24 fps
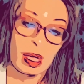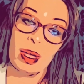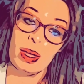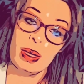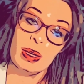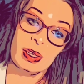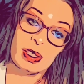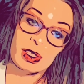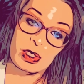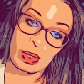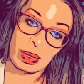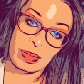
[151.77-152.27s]

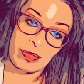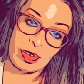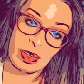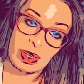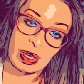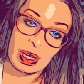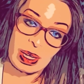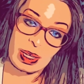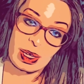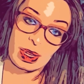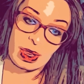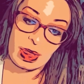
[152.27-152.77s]
So I feel
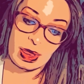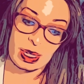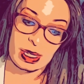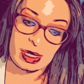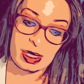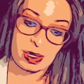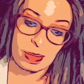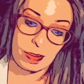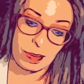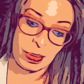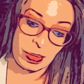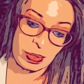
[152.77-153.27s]
like this
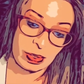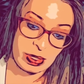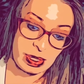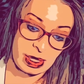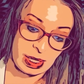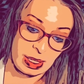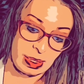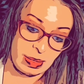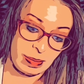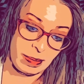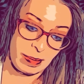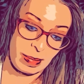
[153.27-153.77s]

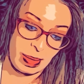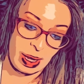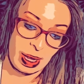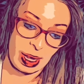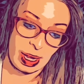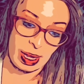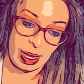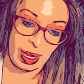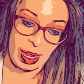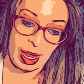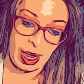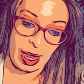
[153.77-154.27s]
person
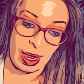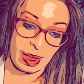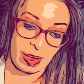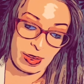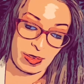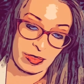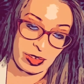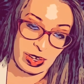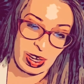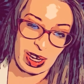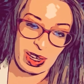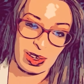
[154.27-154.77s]
may
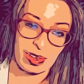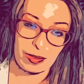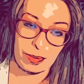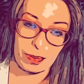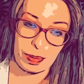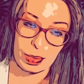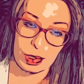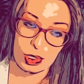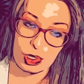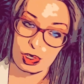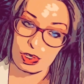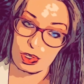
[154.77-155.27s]
have kind of
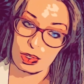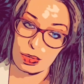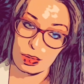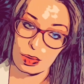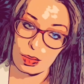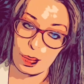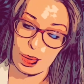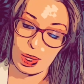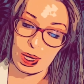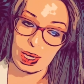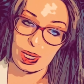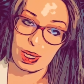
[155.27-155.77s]
pushed you
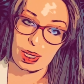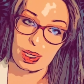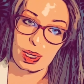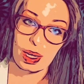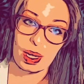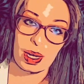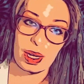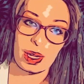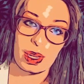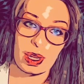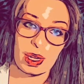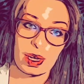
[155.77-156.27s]
away,
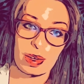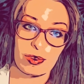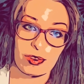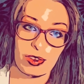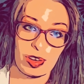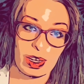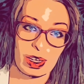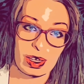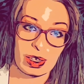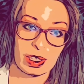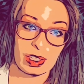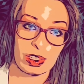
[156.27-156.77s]
and then
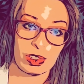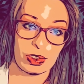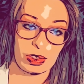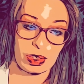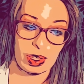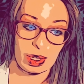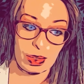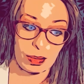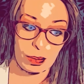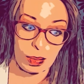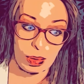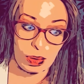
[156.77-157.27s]
finally you're
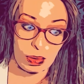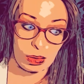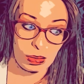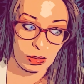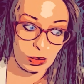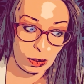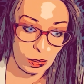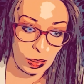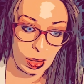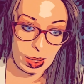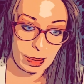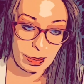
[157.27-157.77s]
like, well,
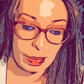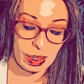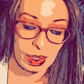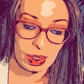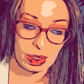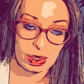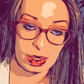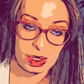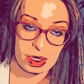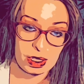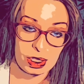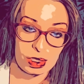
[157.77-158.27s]
why am I going to
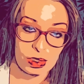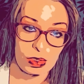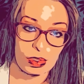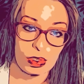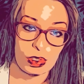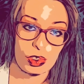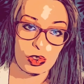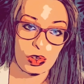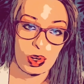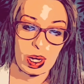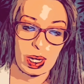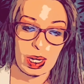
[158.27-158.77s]
continue to
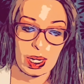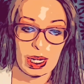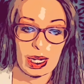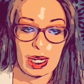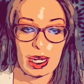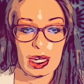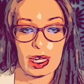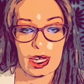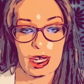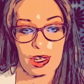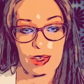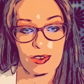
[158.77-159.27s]
try
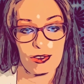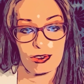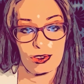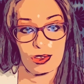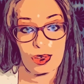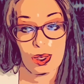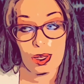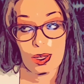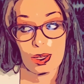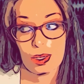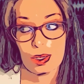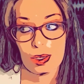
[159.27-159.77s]
if,
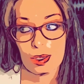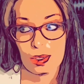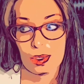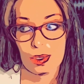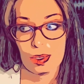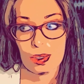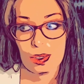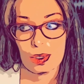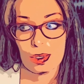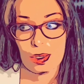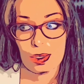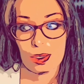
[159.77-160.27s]

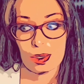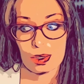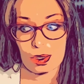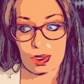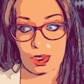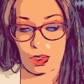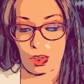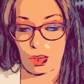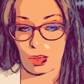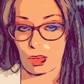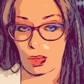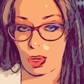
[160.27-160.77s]

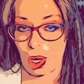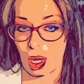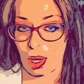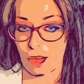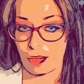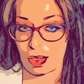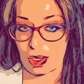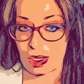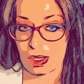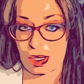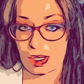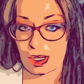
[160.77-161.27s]

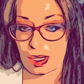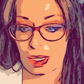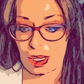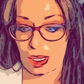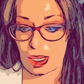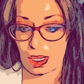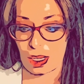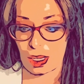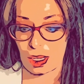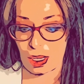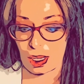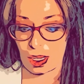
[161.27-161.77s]

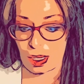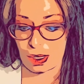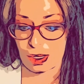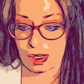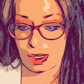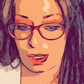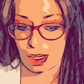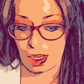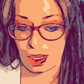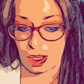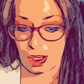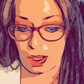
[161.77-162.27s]
obviously it's
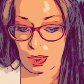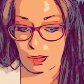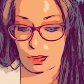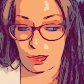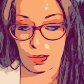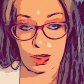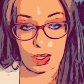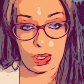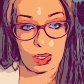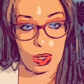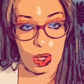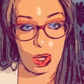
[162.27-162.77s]

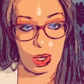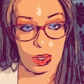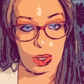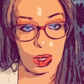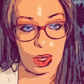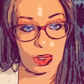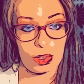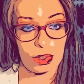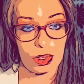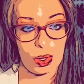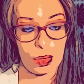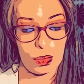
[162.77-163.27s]
gone
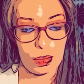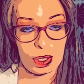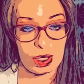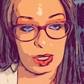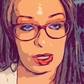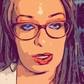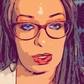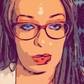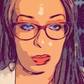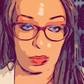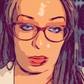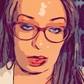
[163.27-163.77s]

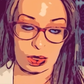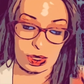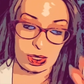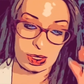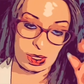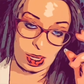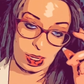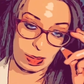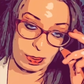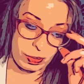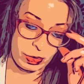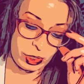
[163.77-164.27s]
unnoticed, or it's
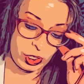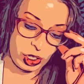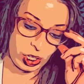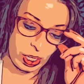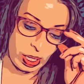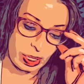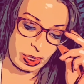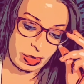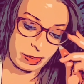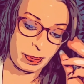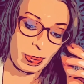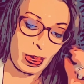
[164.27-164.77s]
not
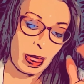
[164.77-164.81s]
appreciated,